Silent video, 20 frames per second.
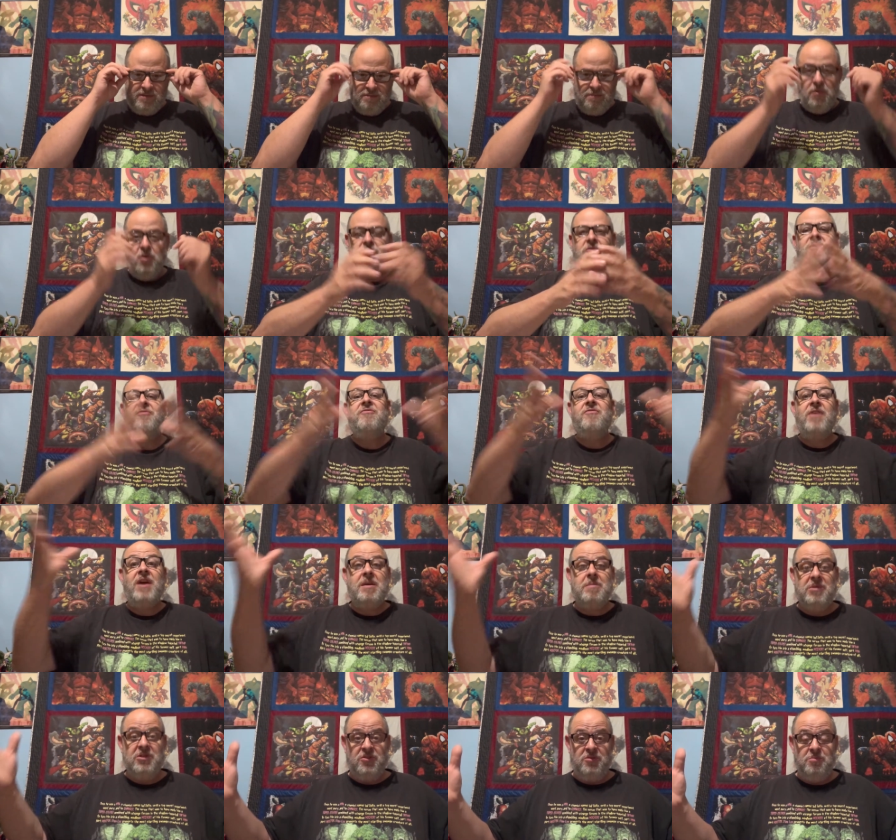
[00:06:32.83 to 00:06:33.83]
most
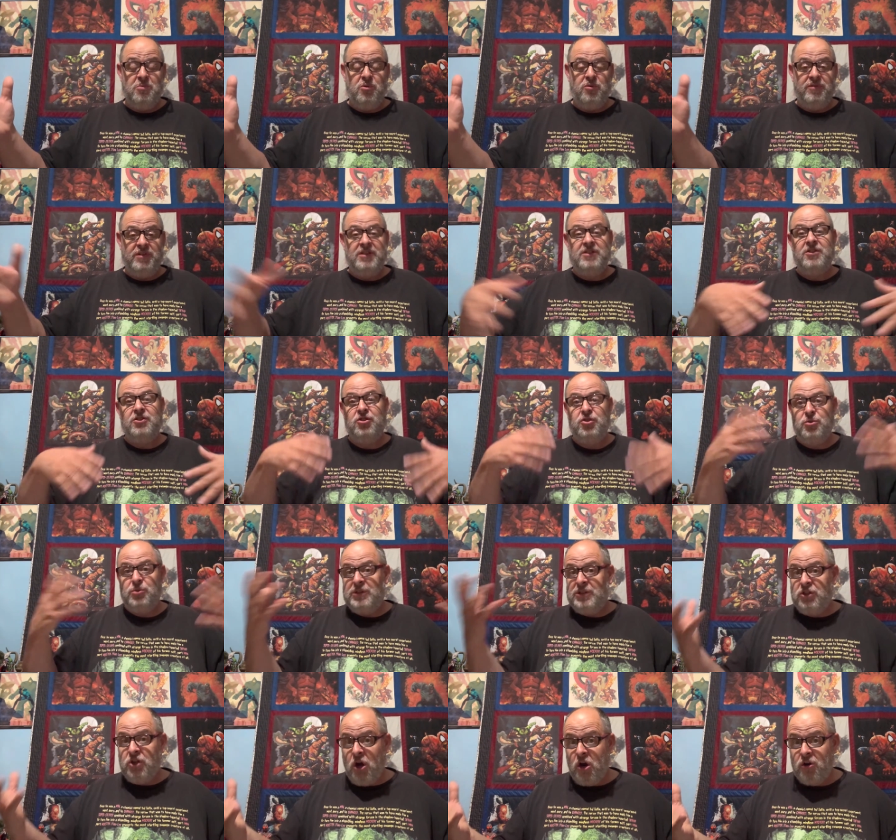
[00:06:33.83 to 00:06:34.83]
famous movie, the
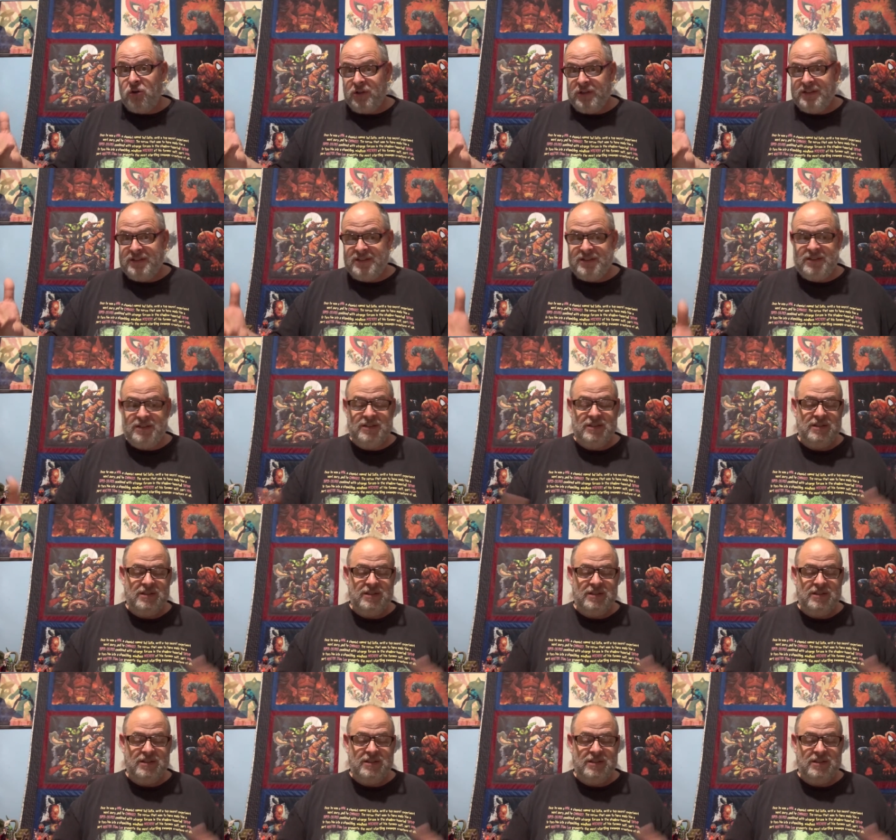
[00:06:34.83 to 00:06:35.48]
Judy Garland